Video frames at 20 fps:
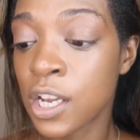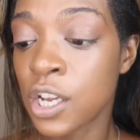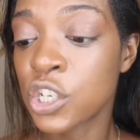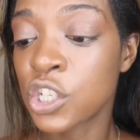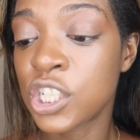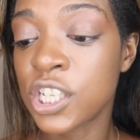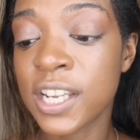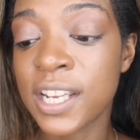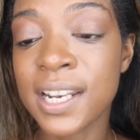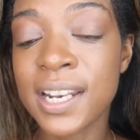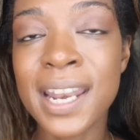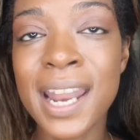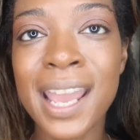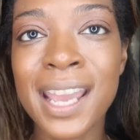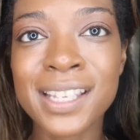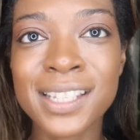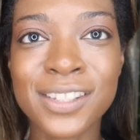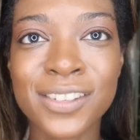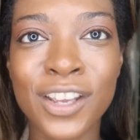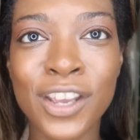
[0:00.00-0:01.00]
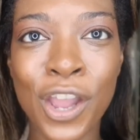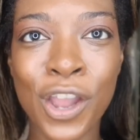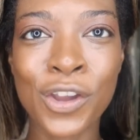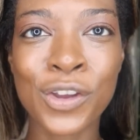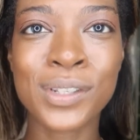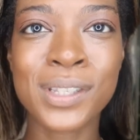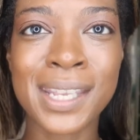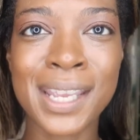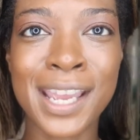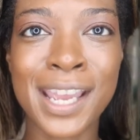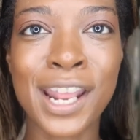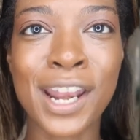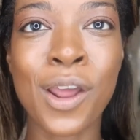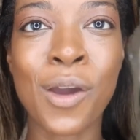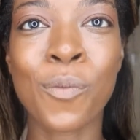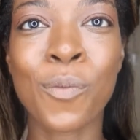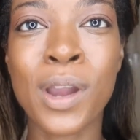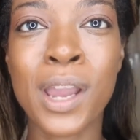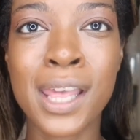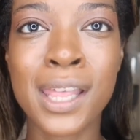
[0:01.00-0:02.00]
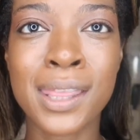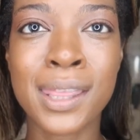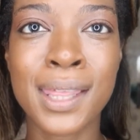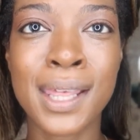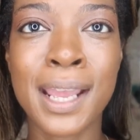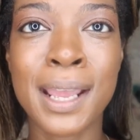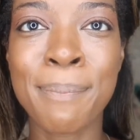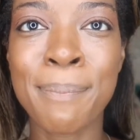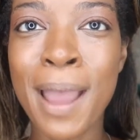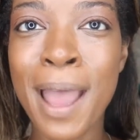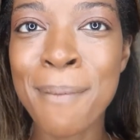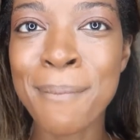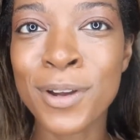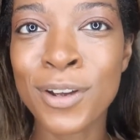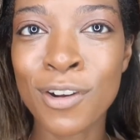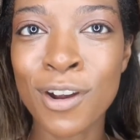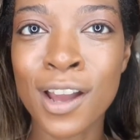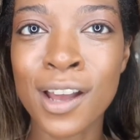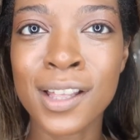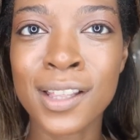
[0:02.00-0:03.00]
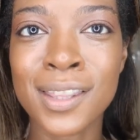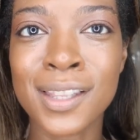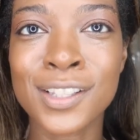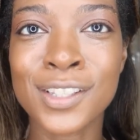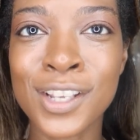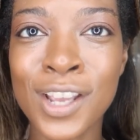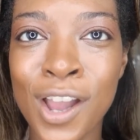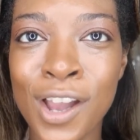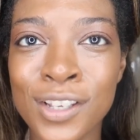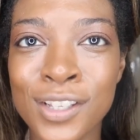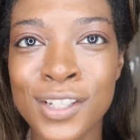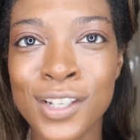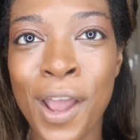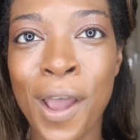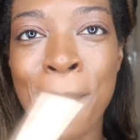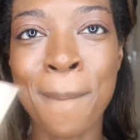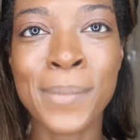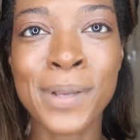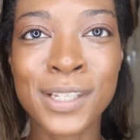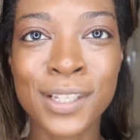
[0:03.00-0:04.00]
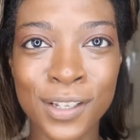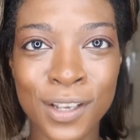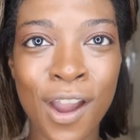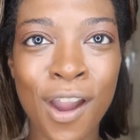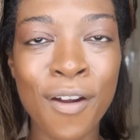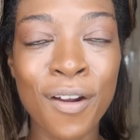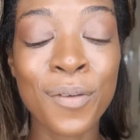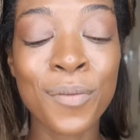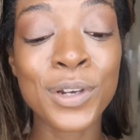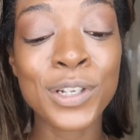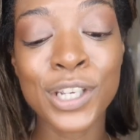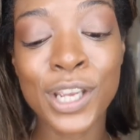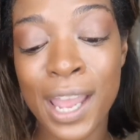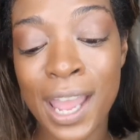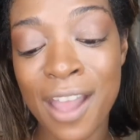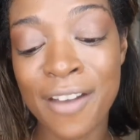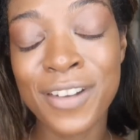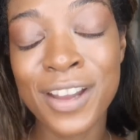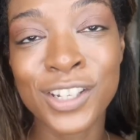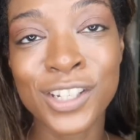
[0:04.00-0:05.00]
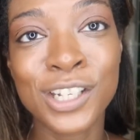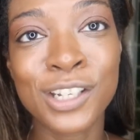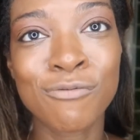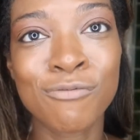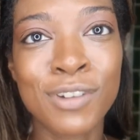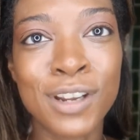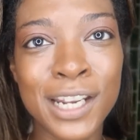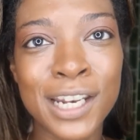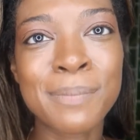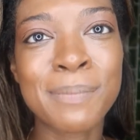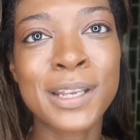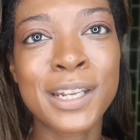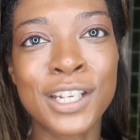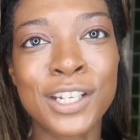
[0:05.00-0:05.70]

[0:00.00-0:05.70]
She next goes in with the Pat McGrath Dark Star Mascara, which I have actually really been